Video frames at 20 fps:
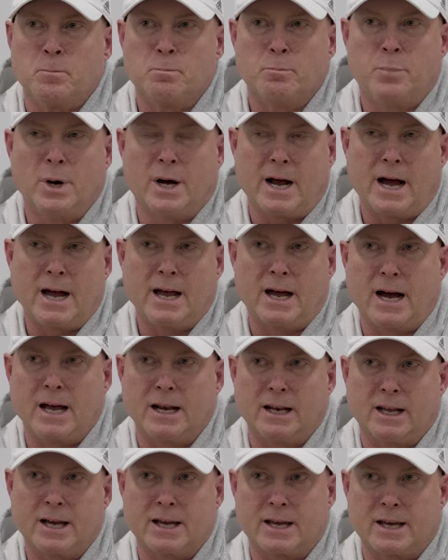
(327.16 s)
but I, I,
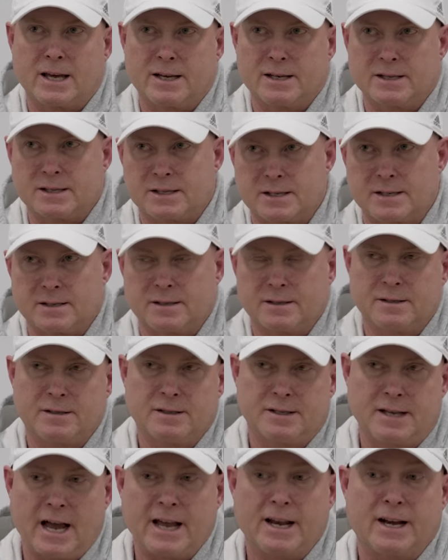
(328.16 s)
like his
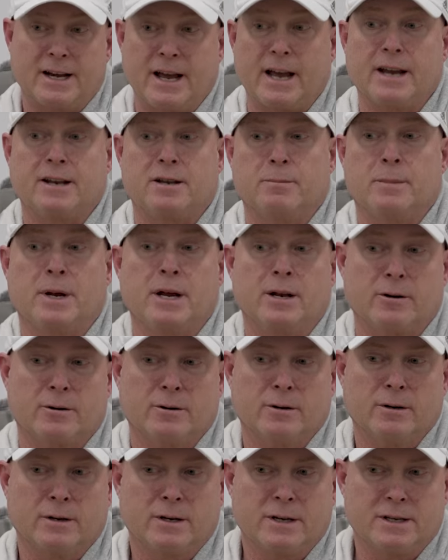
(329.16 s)
day to day
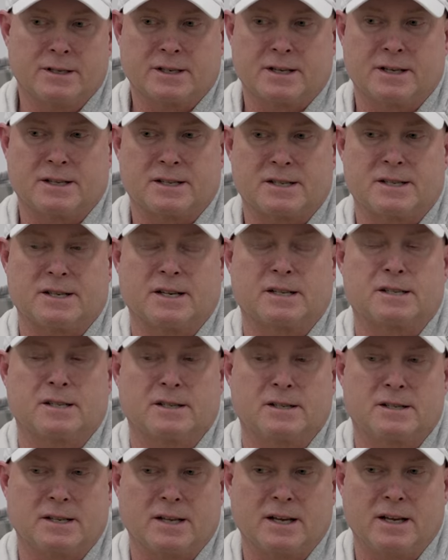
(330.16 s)
demeanor, his
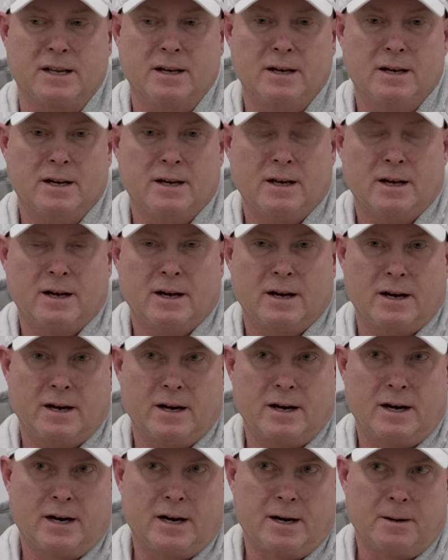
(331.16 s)
consistency.
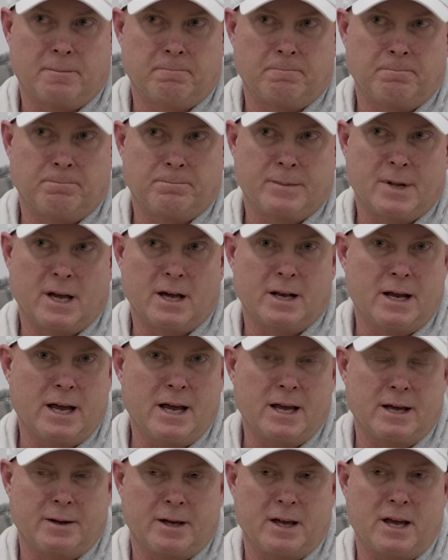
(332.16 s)
Um, and
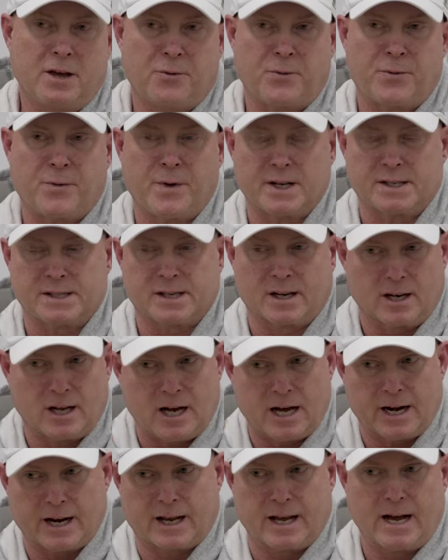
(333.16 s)
he, he fits a
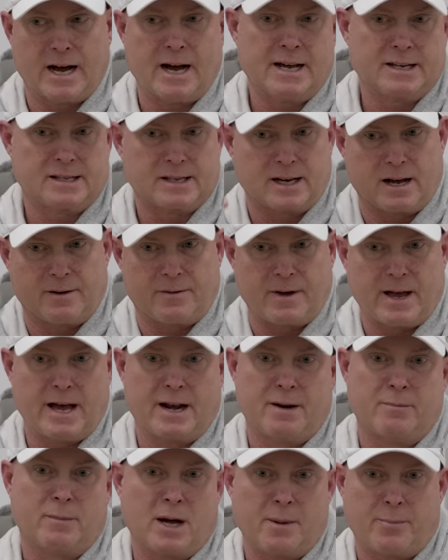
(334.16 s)
lot of guys that I've
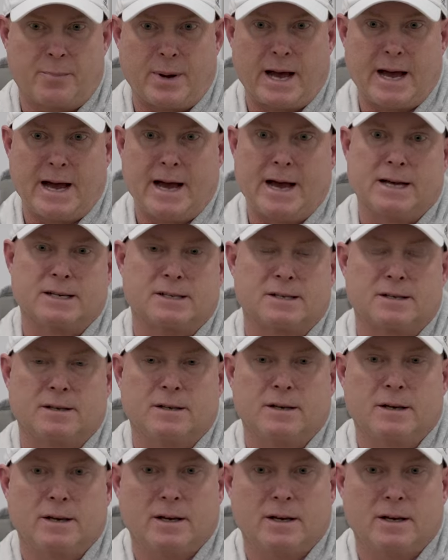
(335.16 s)
had in my past